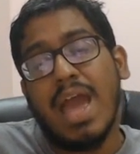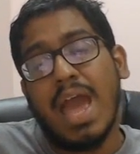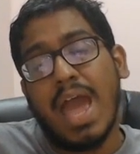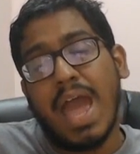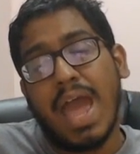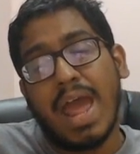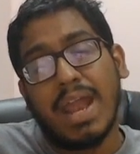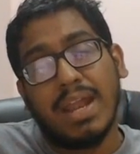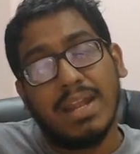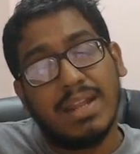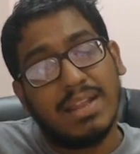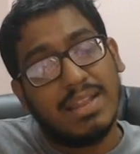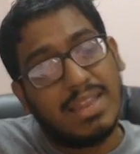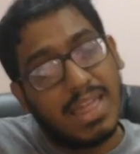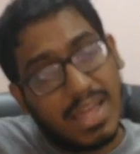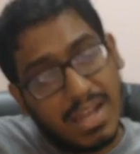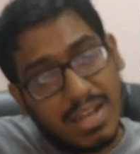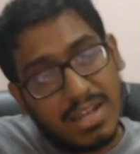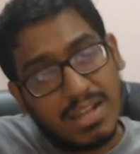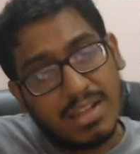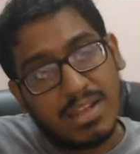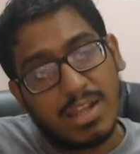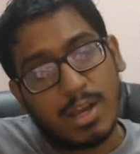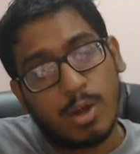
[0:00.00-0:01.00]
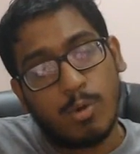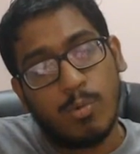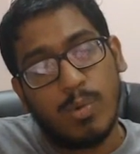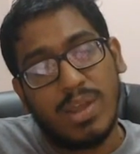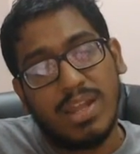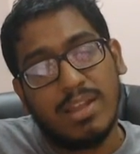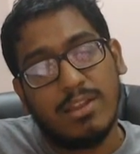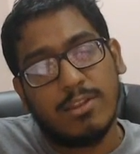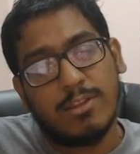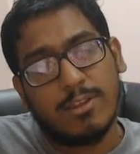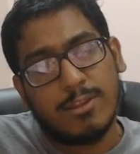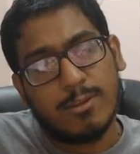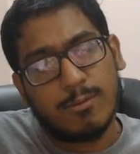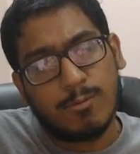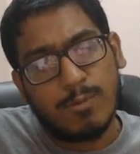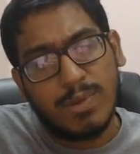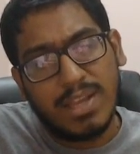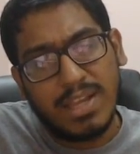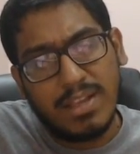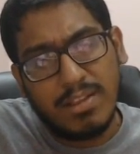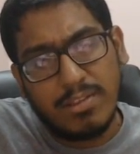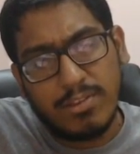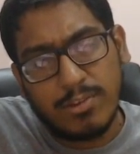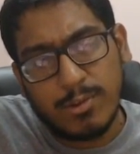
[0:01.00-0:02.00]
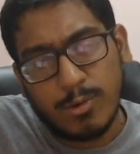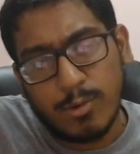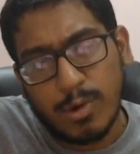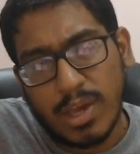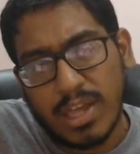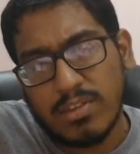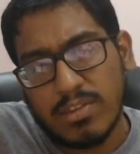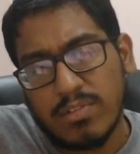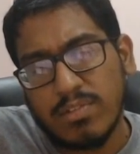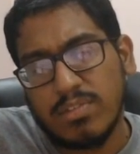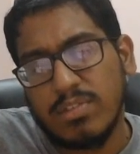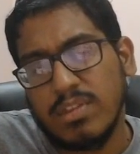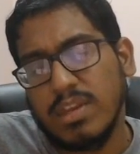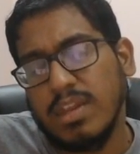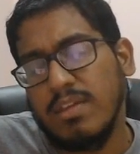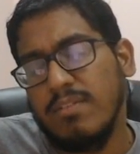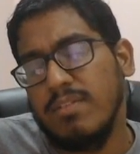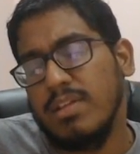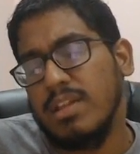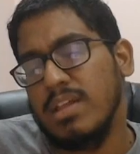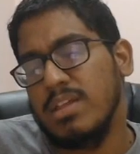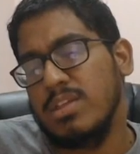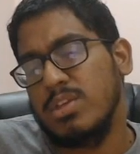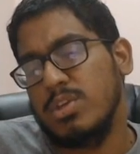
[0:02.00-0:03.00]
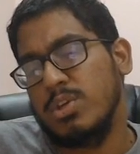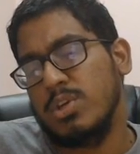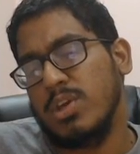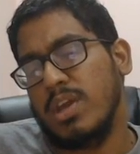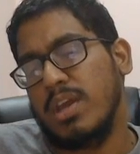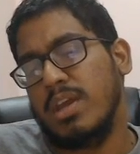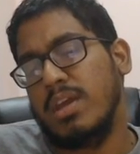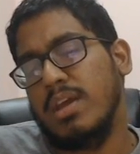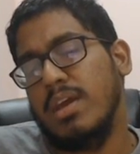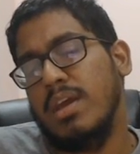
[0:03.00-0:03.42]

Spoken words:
And then the queen swings to h3 with a check.